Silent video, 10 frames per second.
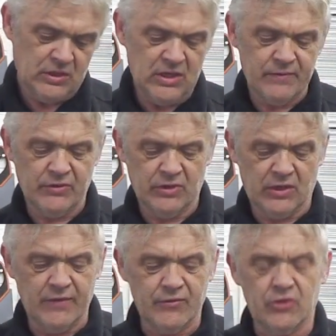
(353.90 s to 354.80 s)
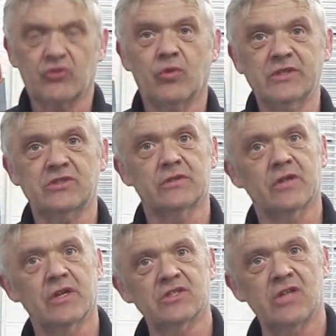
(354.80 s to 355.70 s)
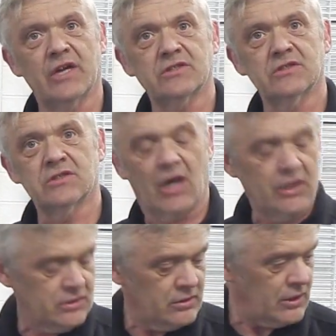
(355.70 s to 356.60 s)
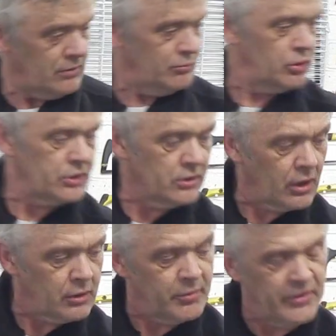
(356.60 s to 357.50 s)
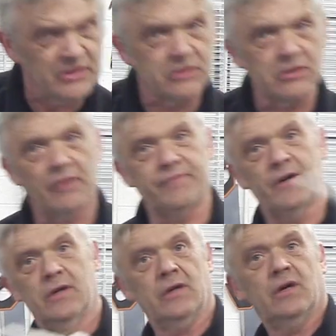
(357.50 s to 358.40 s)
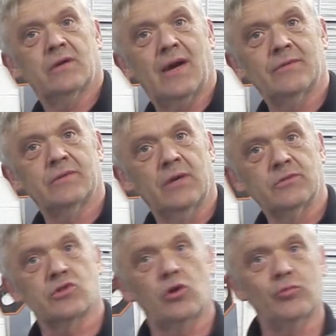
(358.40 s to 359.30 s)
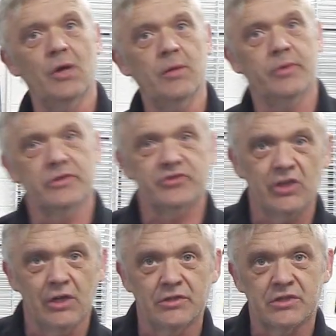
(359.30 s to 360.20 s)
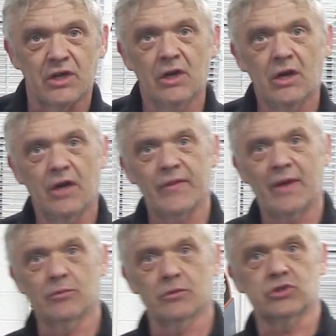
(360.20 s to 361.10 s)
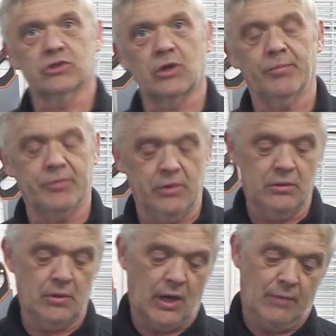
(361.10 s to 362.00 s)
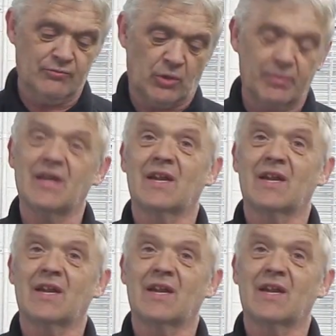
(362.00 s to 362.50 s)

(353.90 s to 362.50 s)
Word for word: Give it, give it a twist until it's nice and tight and then put a dollop of this stuff around it, which is all-purpose sealant, and that will stop you um, stop any